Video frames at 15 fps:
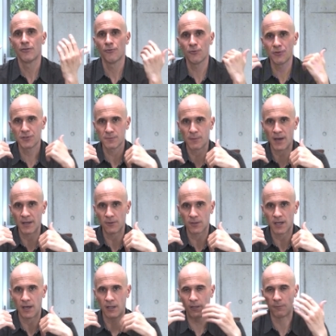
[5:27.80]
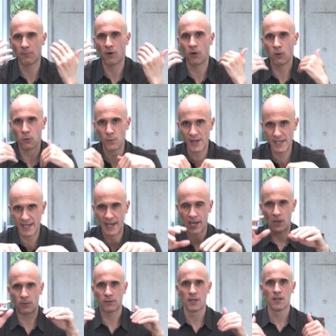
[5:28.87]
through the spinal column all the way
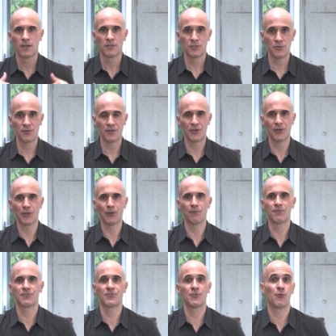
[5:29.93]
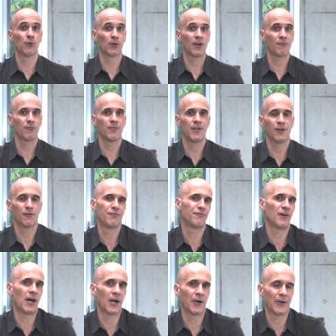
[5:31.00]
down to the nerves to wherever they're
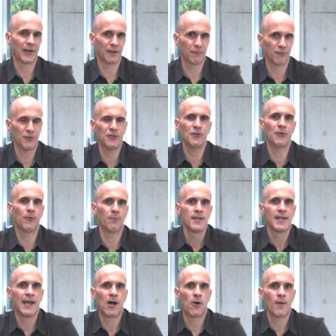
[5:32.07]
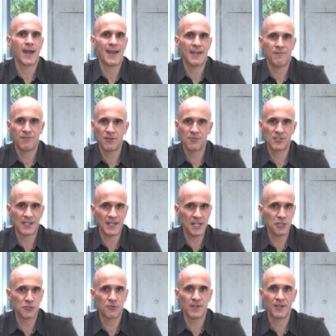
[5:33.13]
firing for you. Now, if there's an
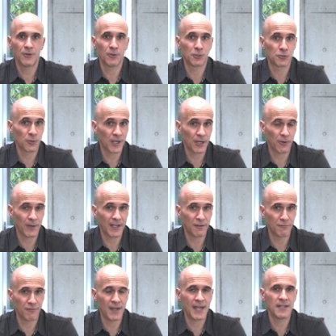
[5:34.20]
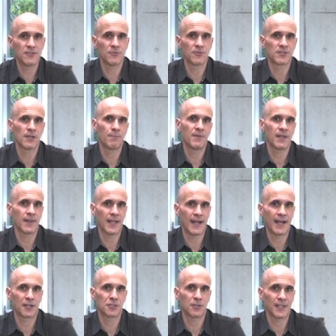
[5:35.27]
injury or a triggering event or something that
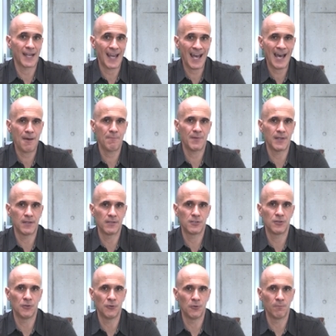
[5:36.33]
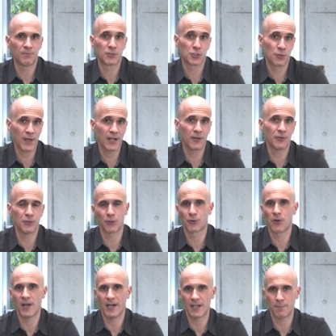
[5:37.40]
actually happened to trigger your
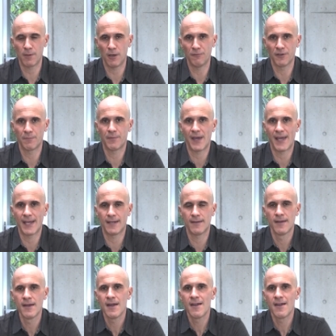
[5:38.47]
chronic pelvic pain,